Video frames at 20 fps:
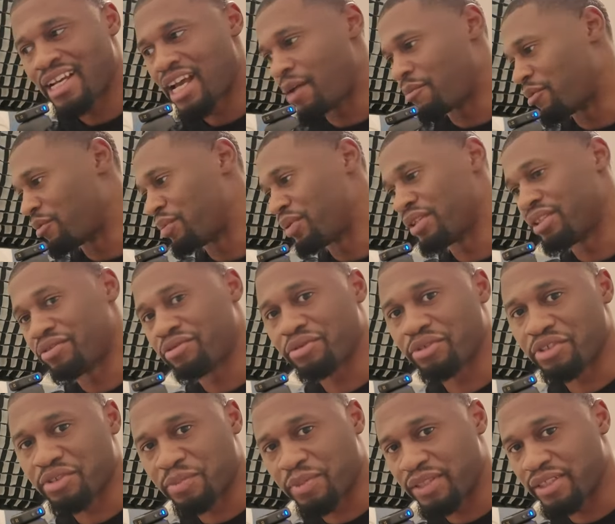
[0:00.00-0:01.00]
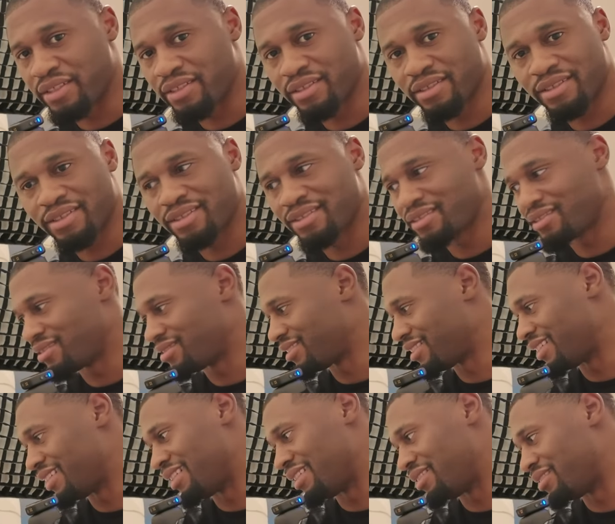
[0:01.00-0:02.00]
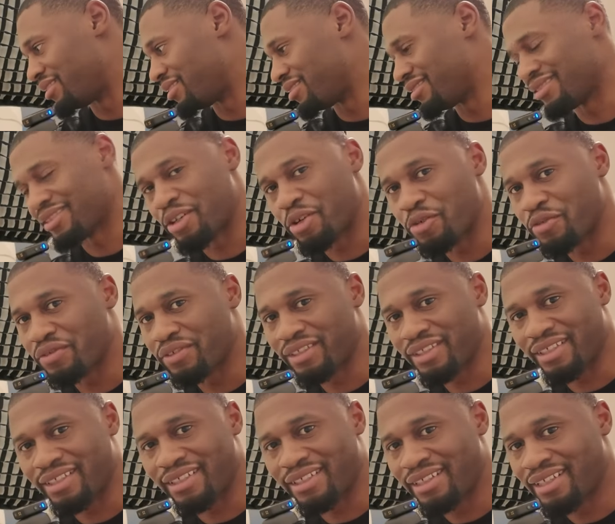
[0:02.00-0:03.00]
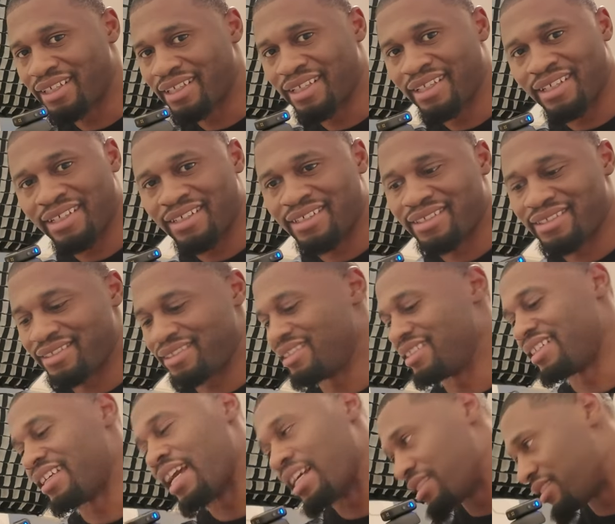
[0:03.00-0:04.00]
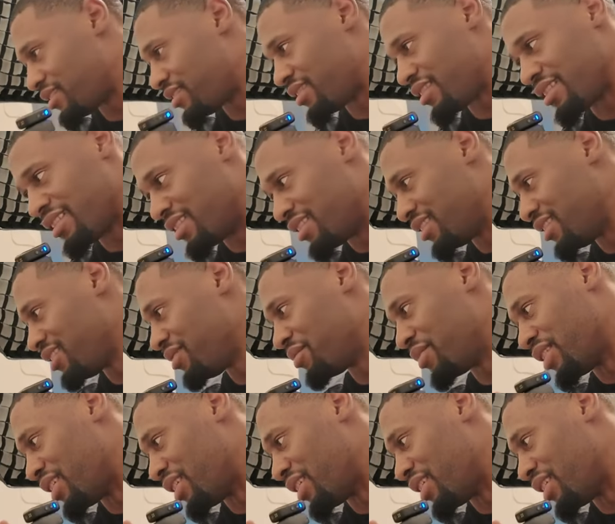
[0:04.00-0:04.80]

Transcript: I'm gonna put it through the speakers, and hopefully it catches it good.